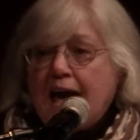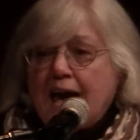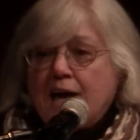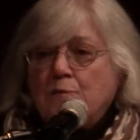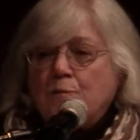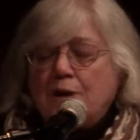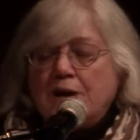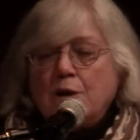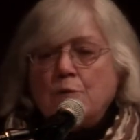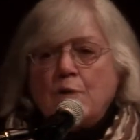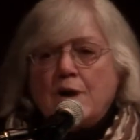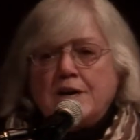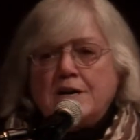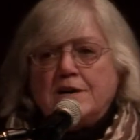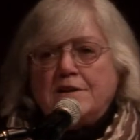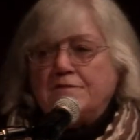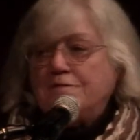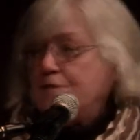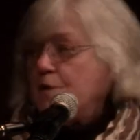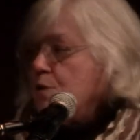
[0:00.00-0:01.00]
And what I
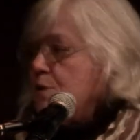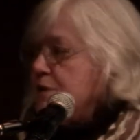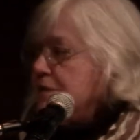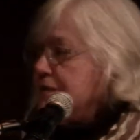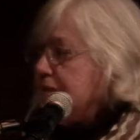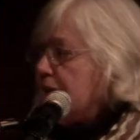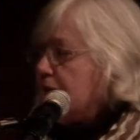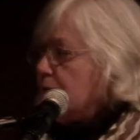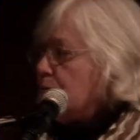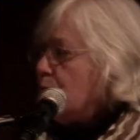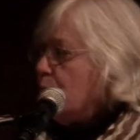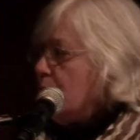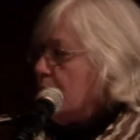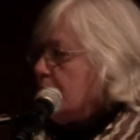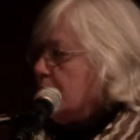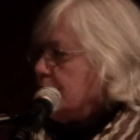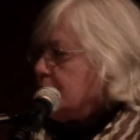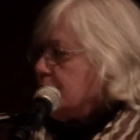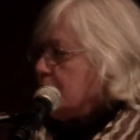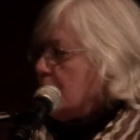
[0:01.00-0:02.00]
wanted to focus on
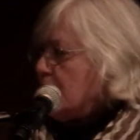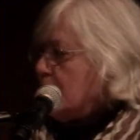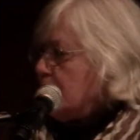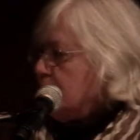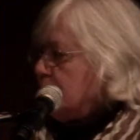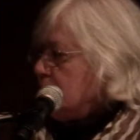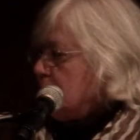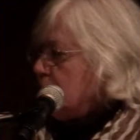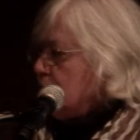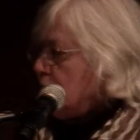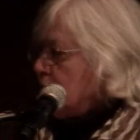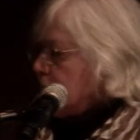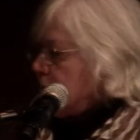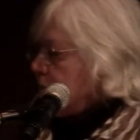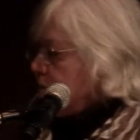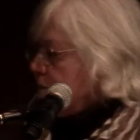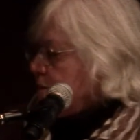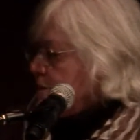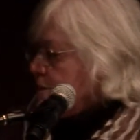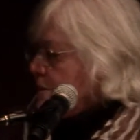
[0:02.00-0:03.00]
was um,
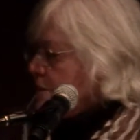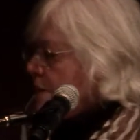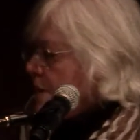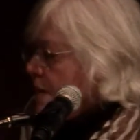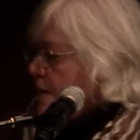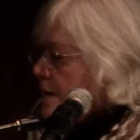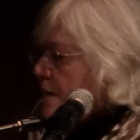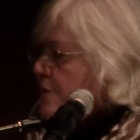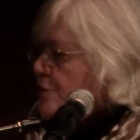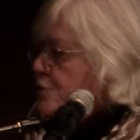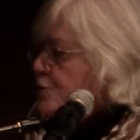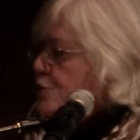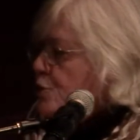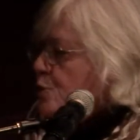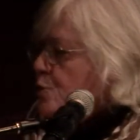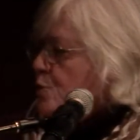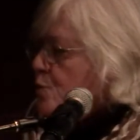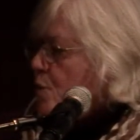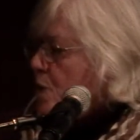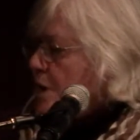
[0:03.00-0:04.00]
just this
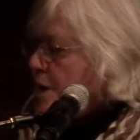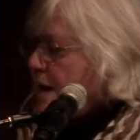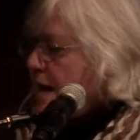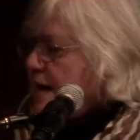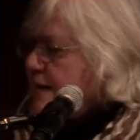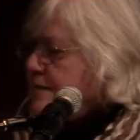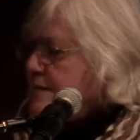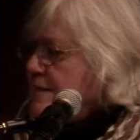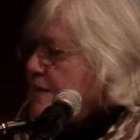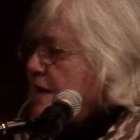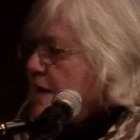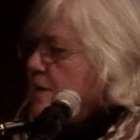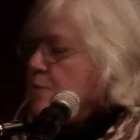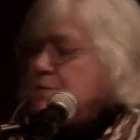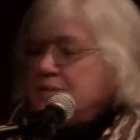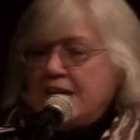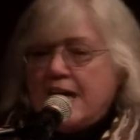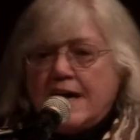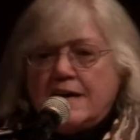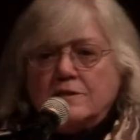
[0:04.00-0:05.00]
issue uh, as it
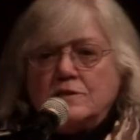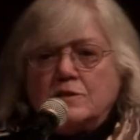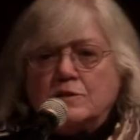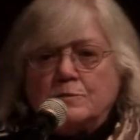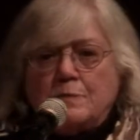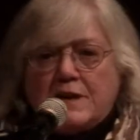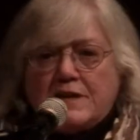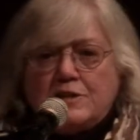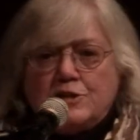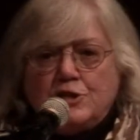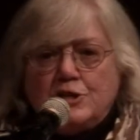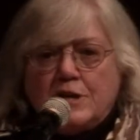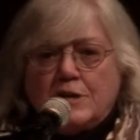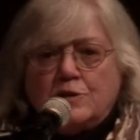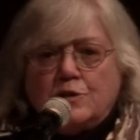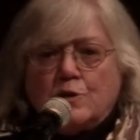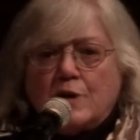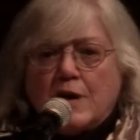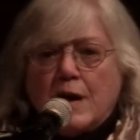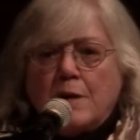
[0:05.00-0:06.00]
was handled by the
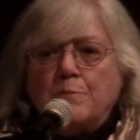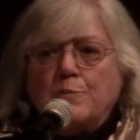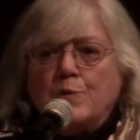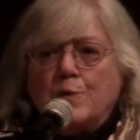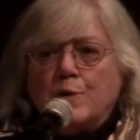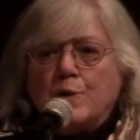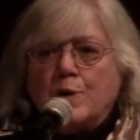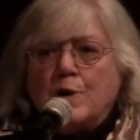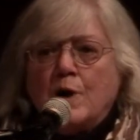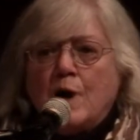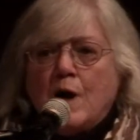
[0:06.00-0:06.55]
Qianlong emperor.